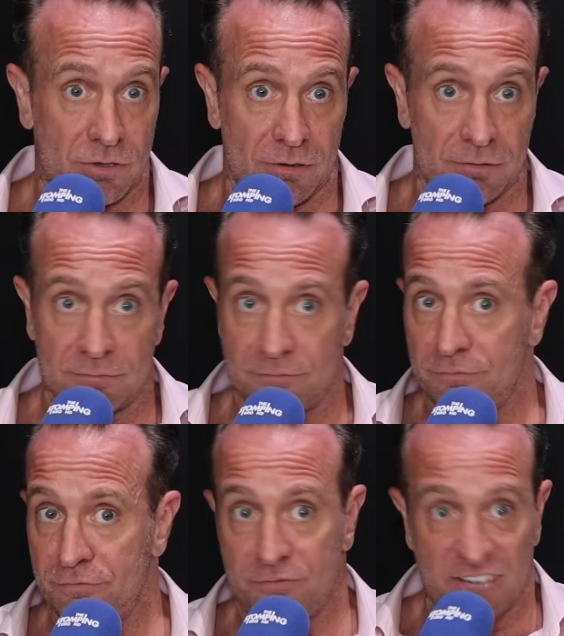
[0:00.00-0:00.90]
got
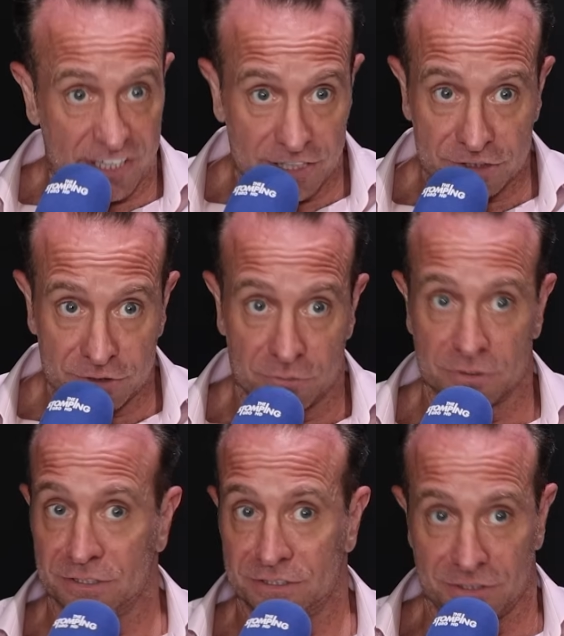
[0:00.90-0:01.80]
Finnish
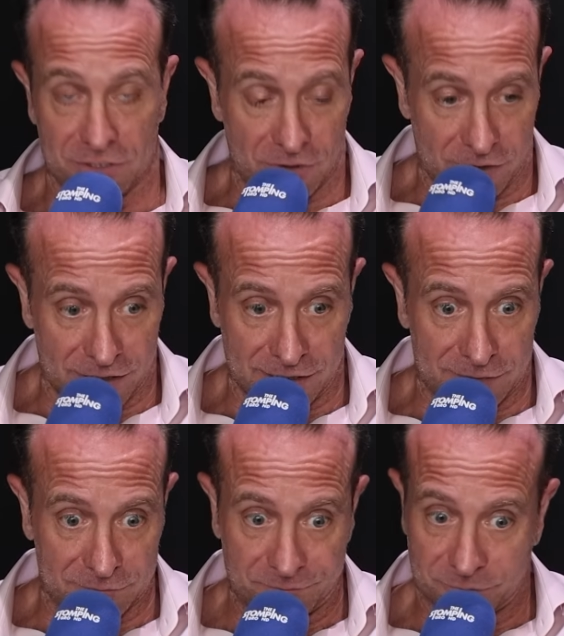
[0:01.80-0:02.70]
saunas, you've got,
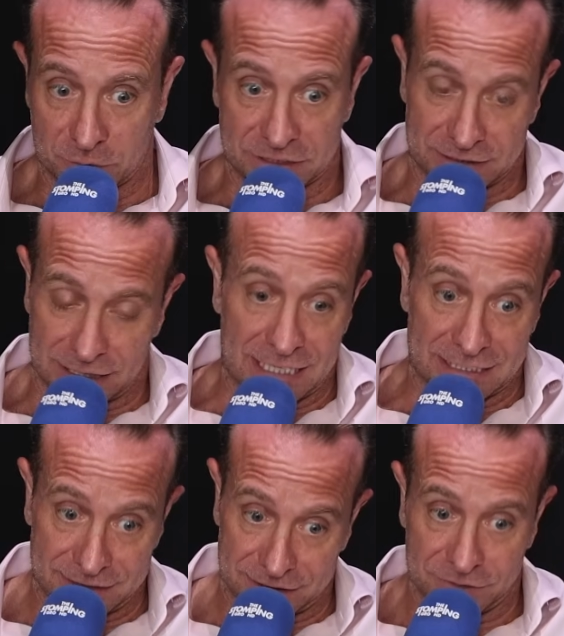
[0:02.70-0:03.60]
infrared, which is the
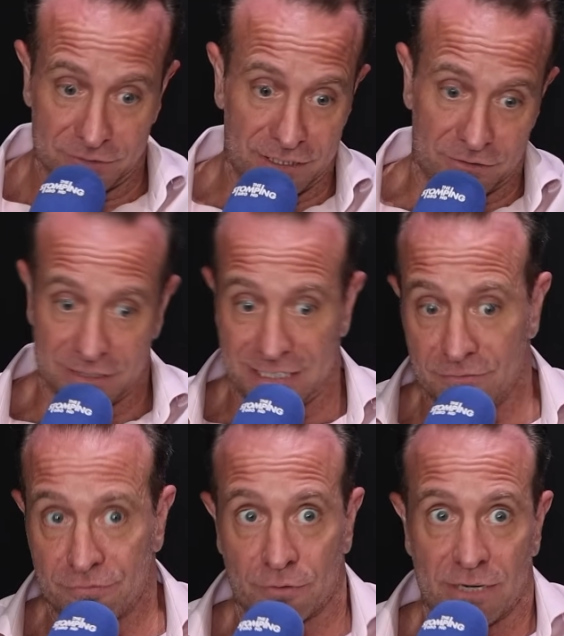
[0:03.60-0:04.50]
classic sauna, you've got the
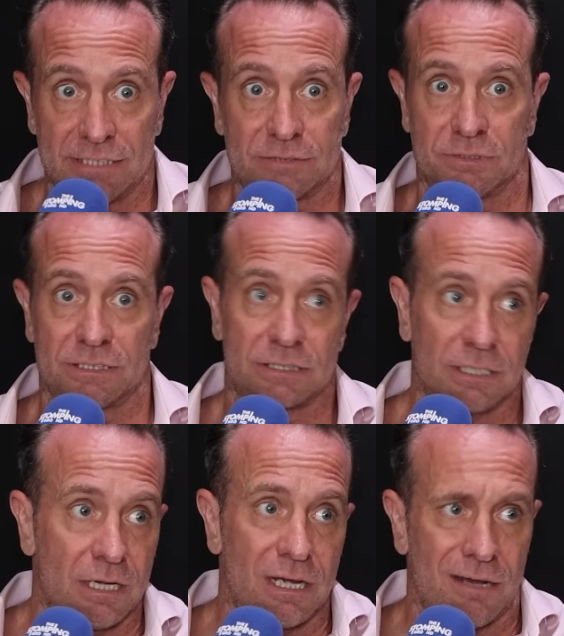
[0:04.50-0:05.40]
infrareds, which
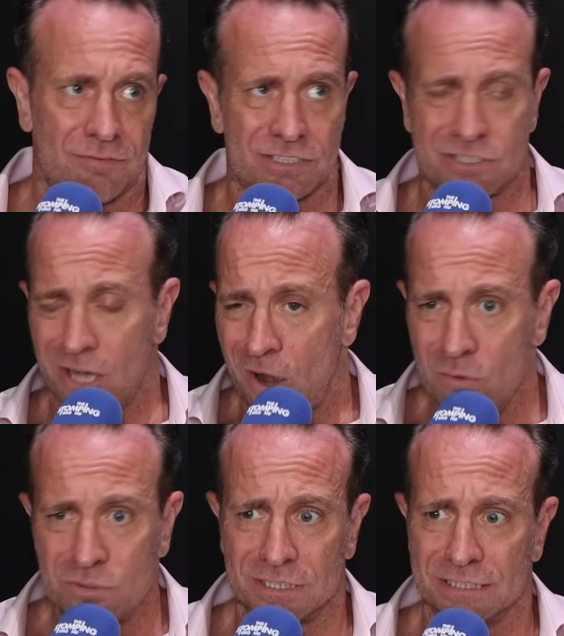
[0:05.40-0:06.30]
have a
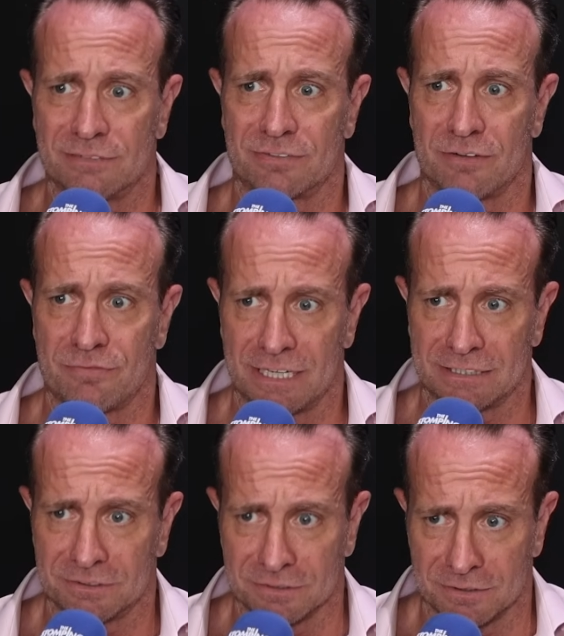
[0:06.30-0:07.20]
totally different
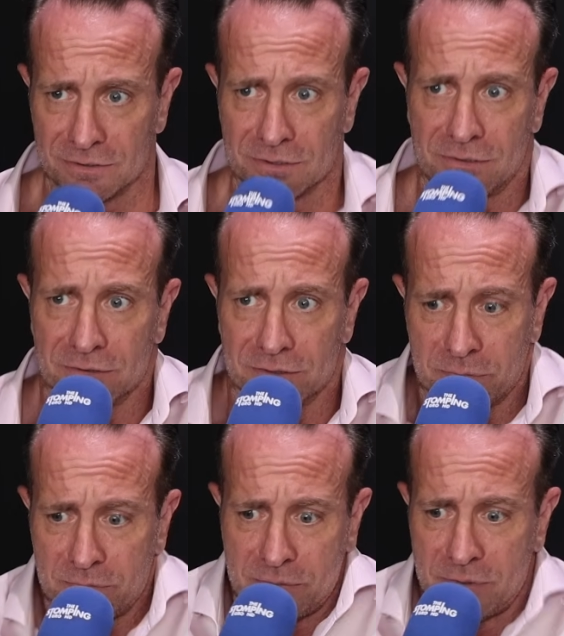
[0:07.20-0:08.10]
effect on the
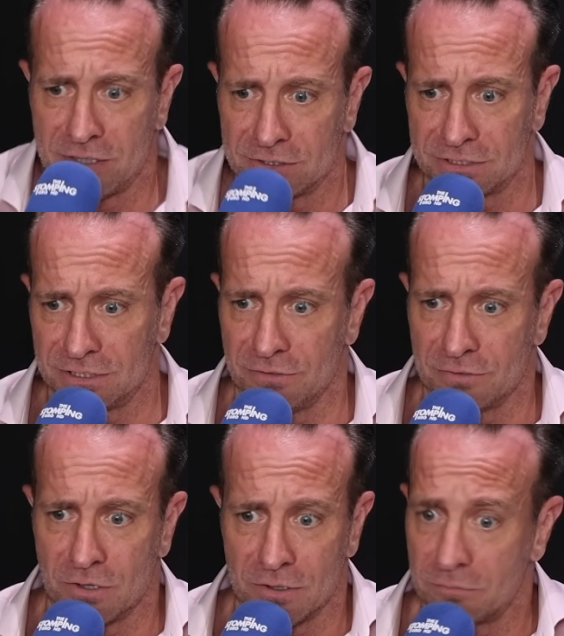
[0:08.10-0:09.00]
person. You've
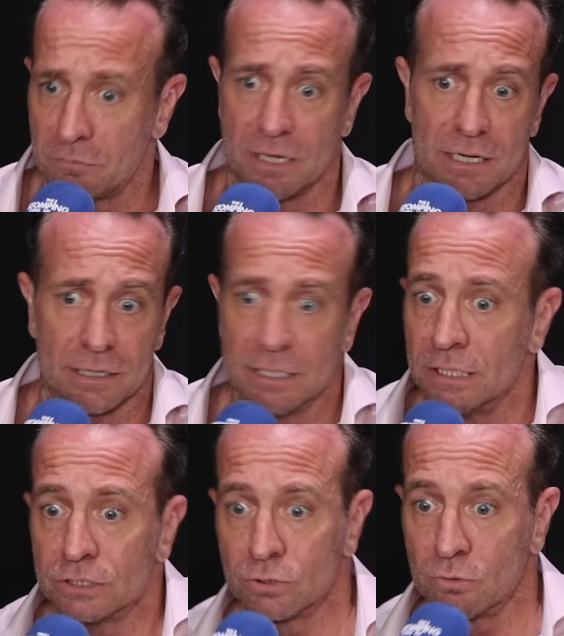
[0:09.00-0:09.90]
got
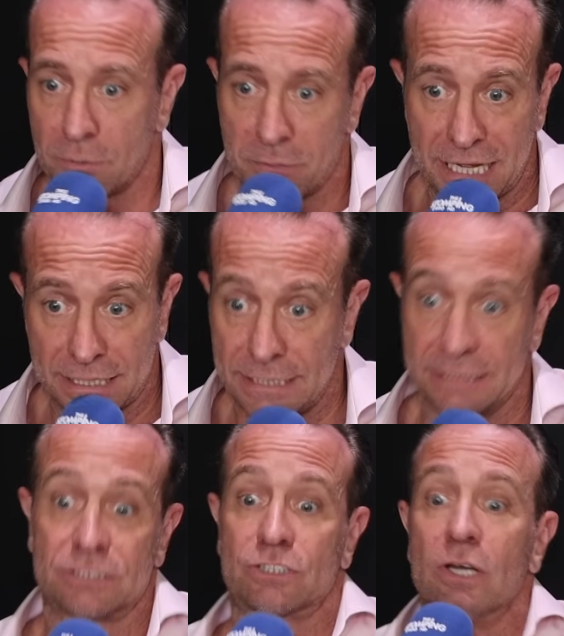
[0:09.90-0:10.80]
sauna
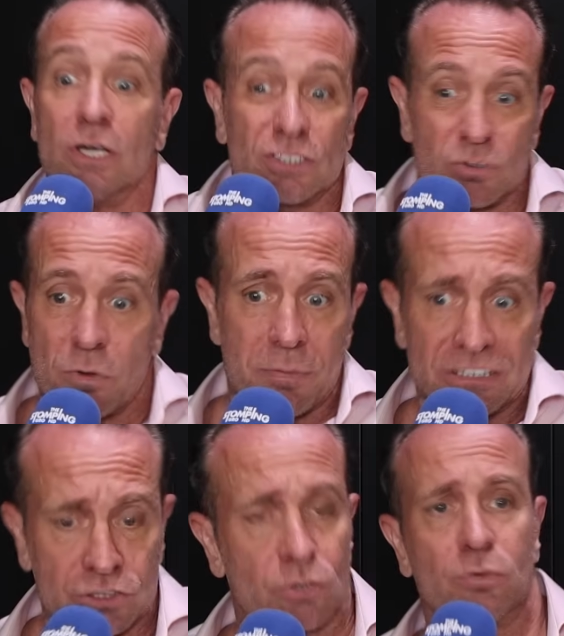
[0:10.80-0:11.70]
blankets. So what
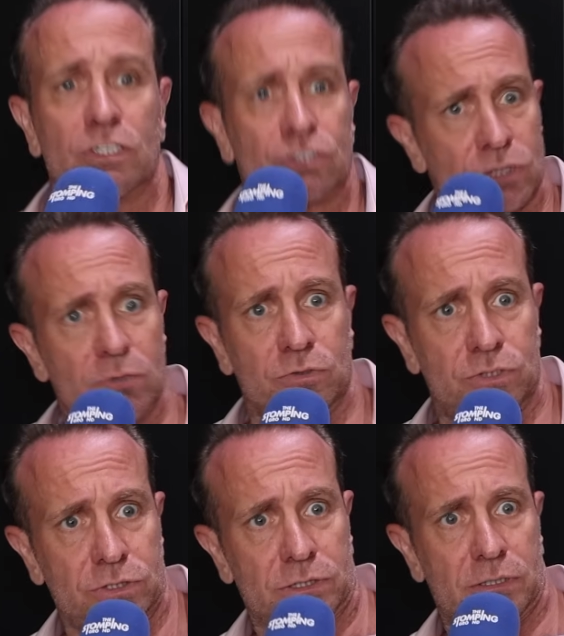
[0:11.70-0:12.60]
about sauna
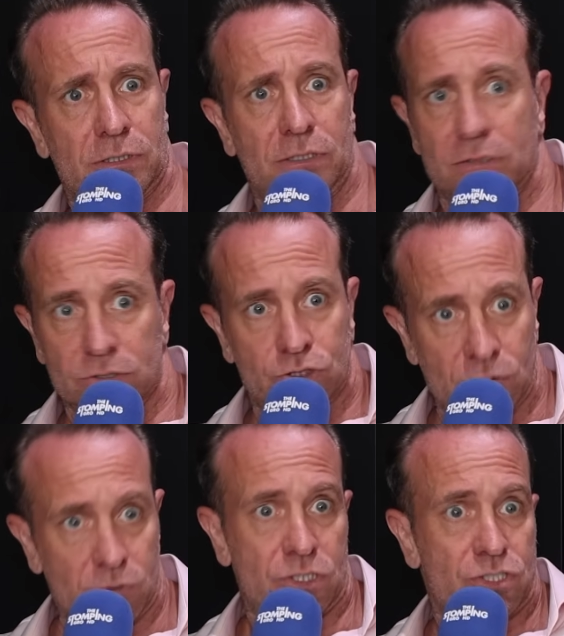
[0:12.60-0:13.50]
suits? You've got
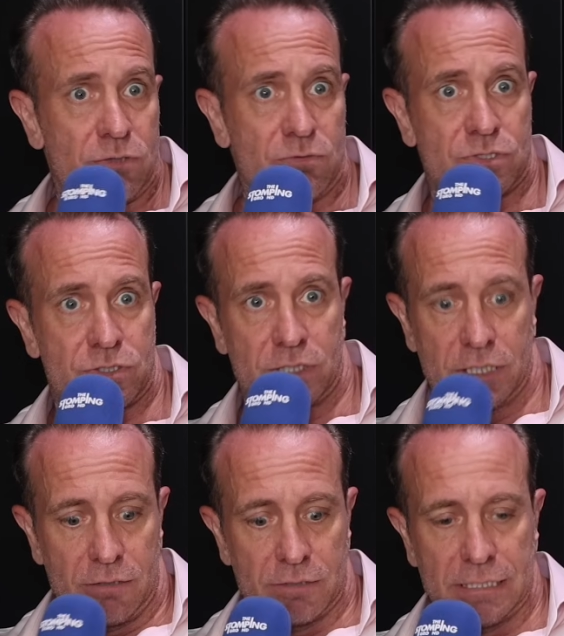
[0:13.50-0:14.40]
sauna suits,
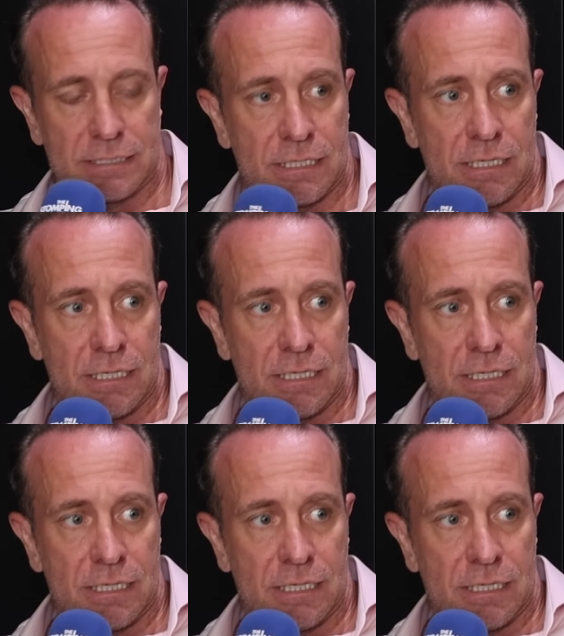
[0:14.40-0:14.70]
that...